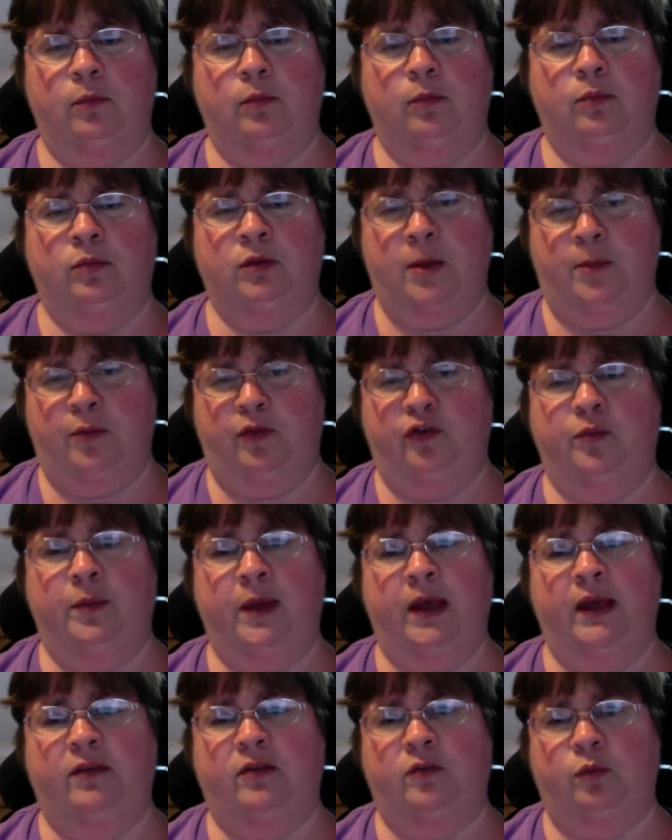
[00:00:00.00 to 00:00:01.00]
double
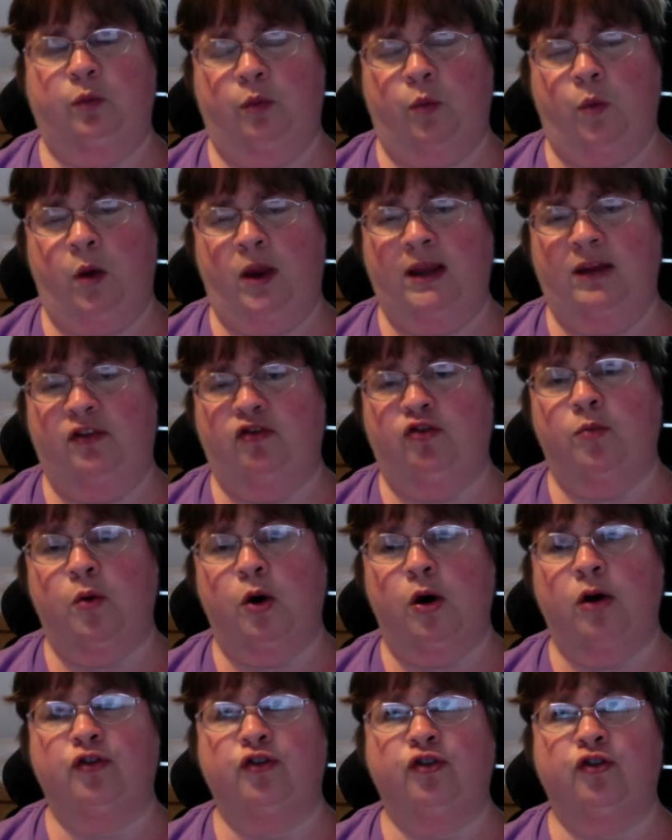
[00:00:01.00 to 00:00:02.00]
spaced with 1-inch
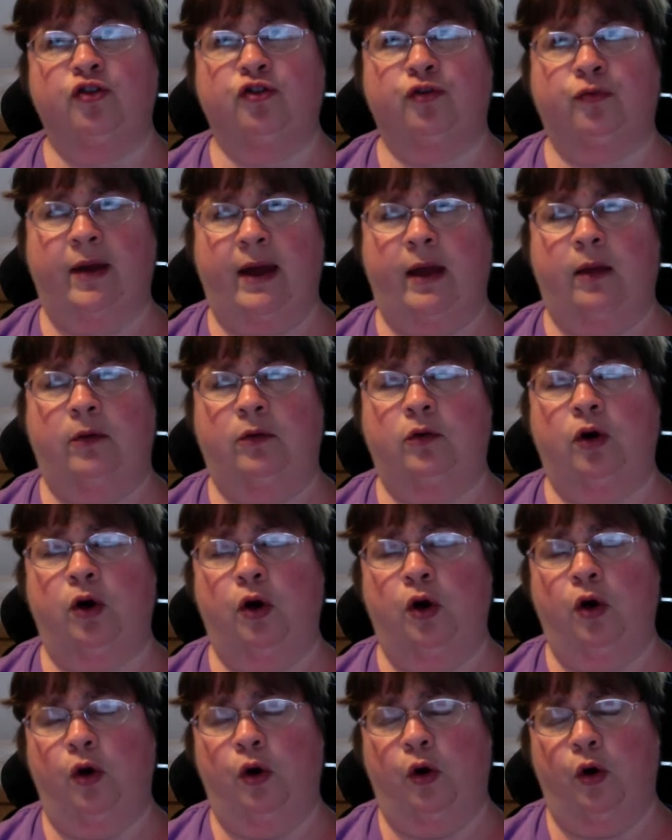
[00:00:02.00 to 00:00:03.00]
margins around
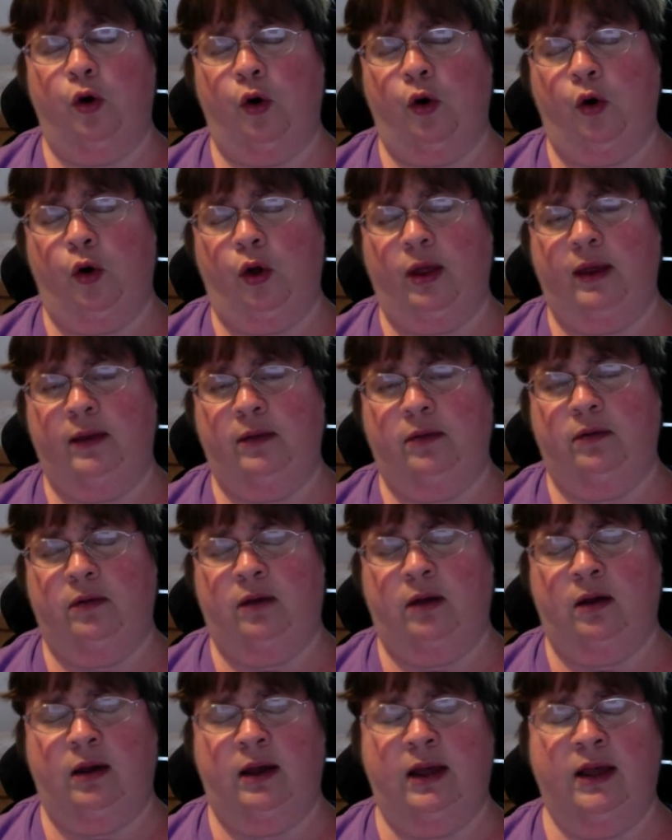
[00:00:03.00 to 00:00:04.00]
all
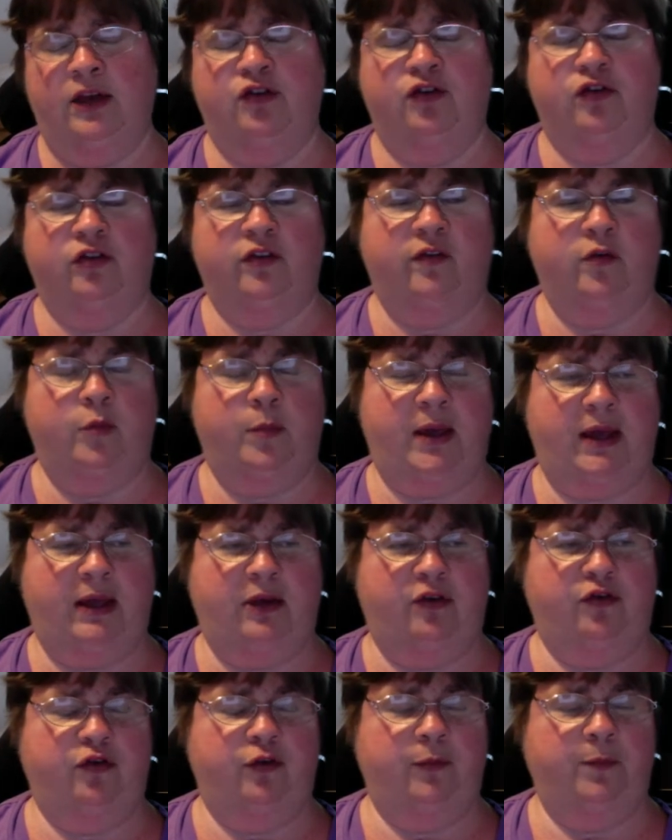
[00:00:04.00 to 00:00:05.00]
edges of the
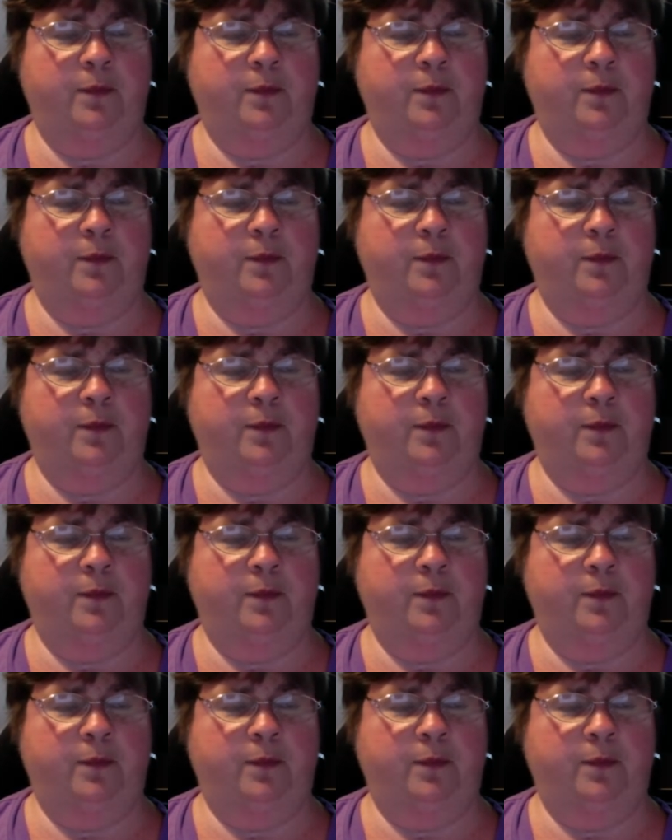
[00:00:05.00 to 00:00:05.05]
page.